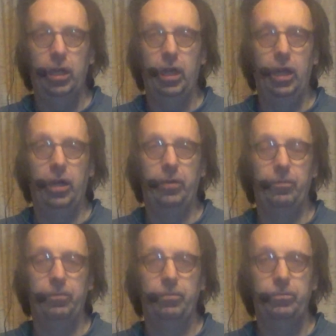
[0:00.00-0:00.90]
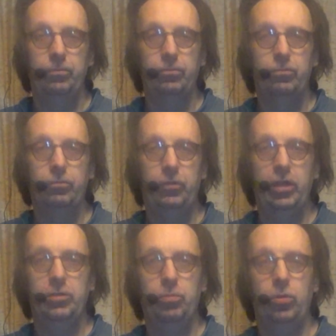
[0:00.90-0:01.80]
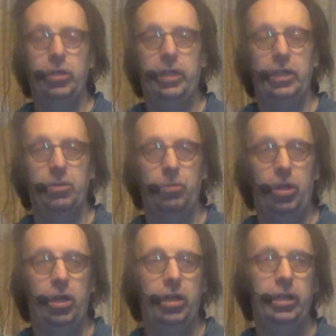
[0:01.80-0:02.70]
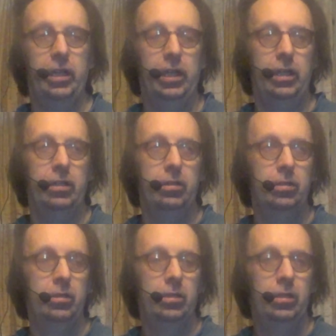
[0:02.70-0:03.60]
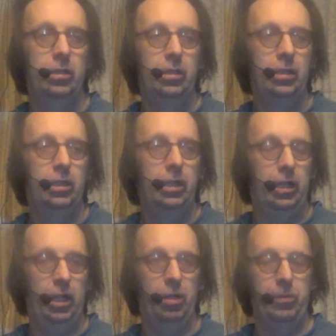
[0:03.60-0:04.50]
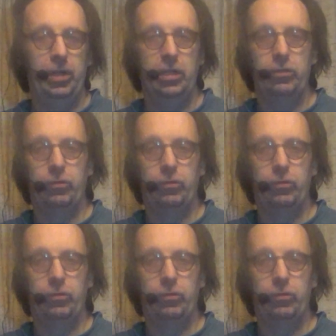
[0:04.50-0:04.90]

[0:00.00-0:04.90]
um, Facebook and the blog, and it'll be on